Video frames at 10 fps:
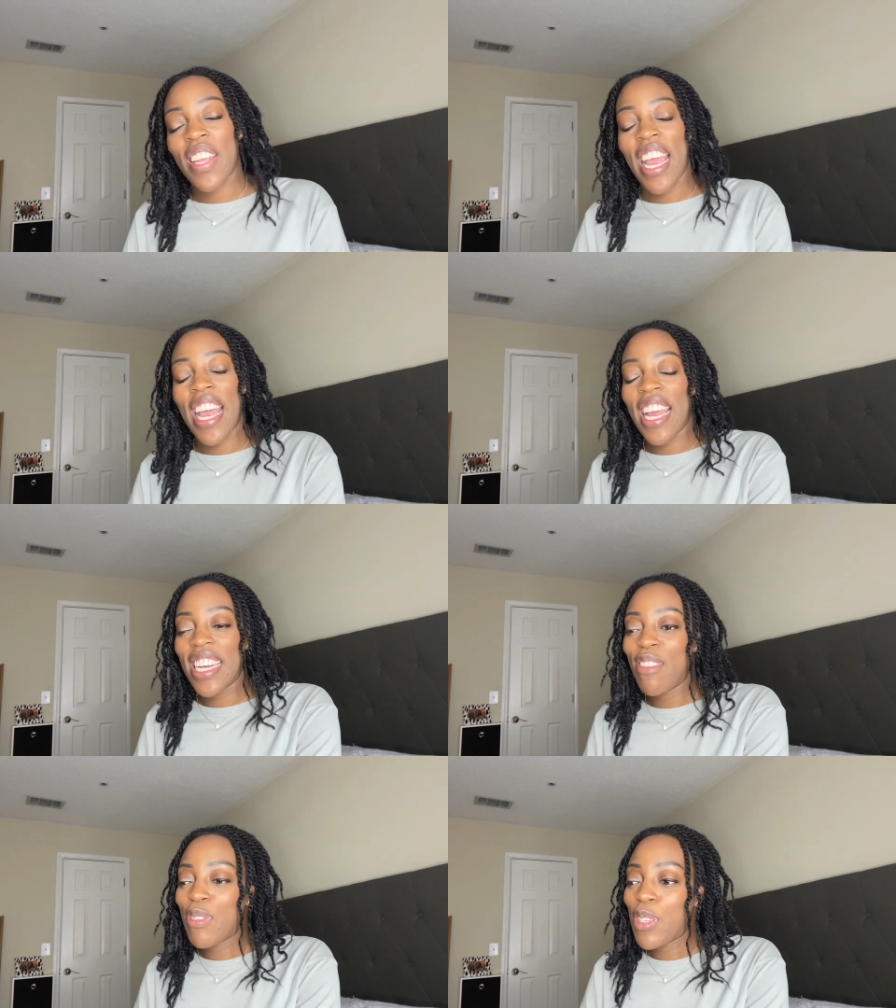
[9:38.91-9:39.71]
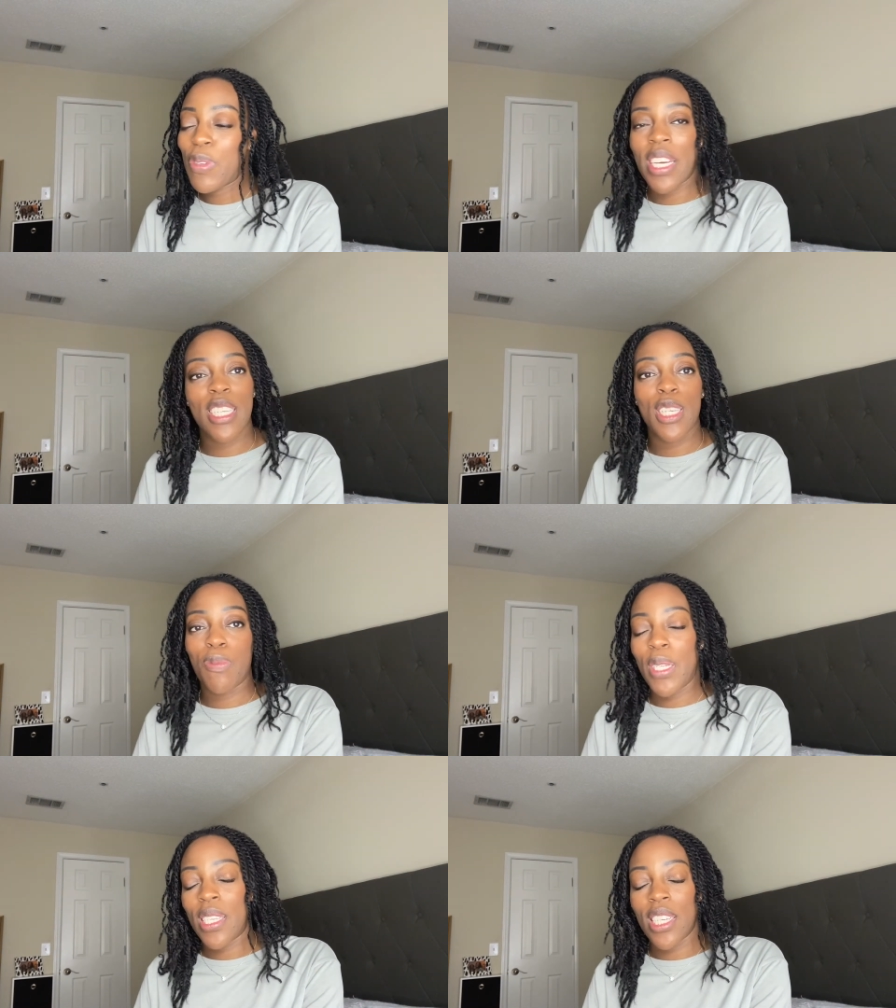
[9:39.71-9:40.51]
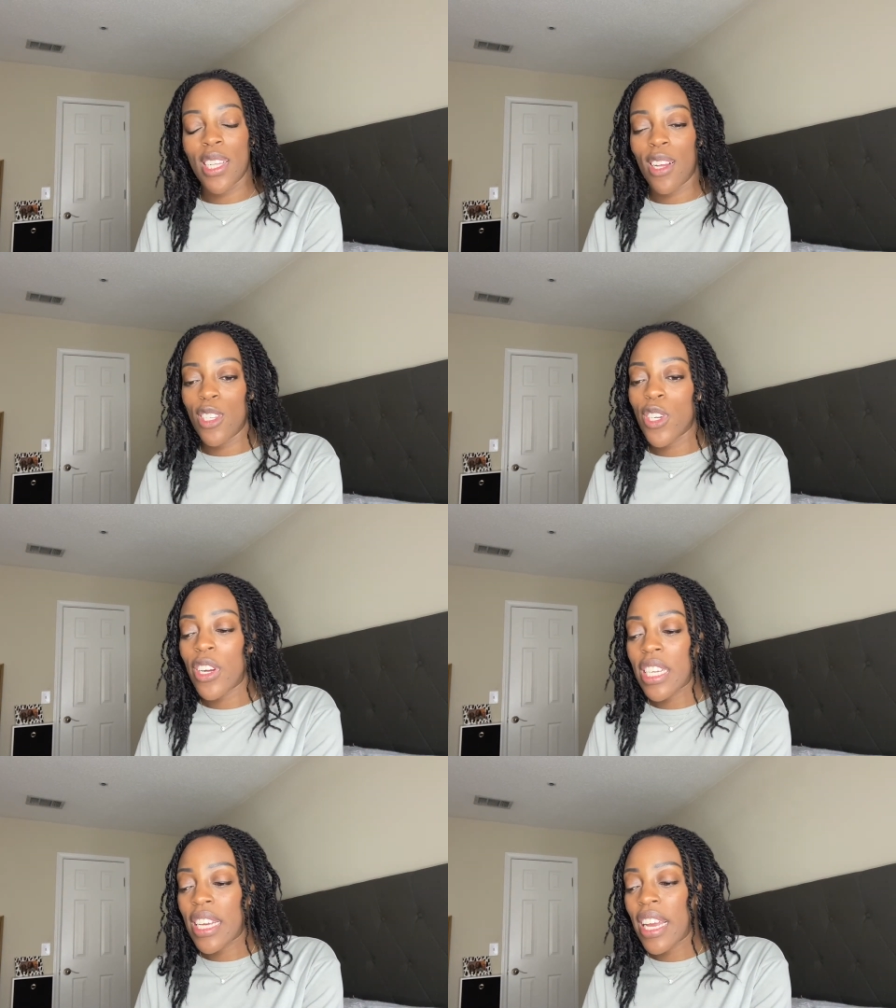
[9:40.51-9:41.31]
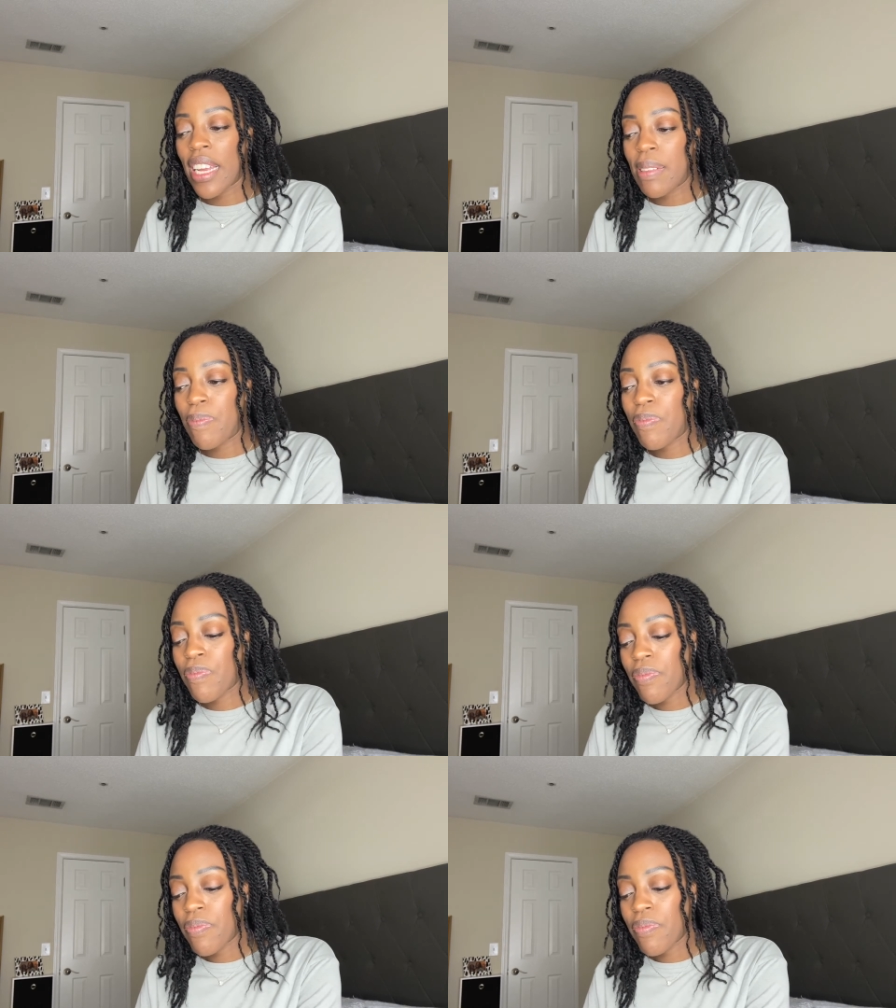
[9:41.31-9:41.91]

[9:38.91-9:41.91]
And it was just because it's just been such a long journey and